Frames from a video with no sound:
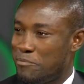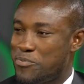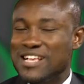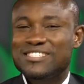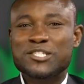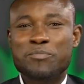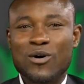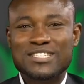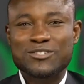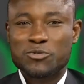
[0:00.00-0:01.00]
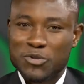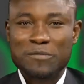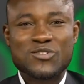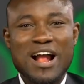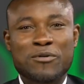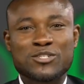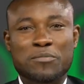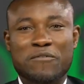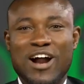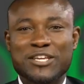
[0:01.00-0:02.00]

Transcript: press this button to subscribe on top of our